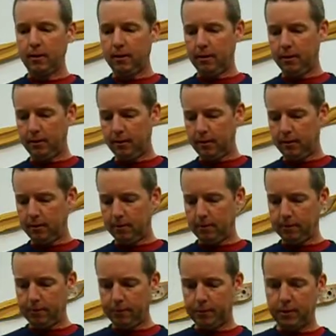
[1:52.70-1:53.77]
and
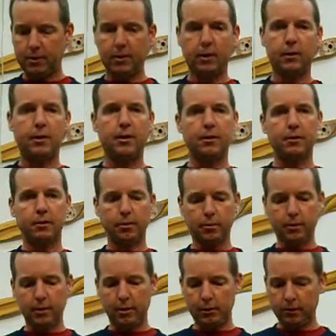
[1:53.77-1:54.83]
until you hit the note
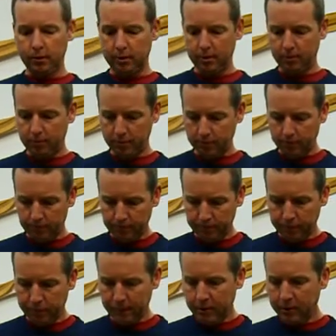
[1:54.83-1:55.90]
that you're looking for.
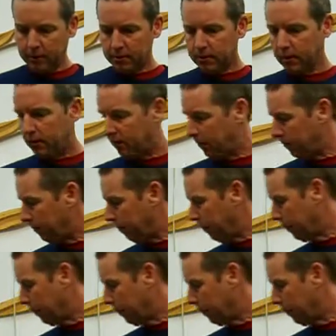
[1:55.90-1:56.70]
So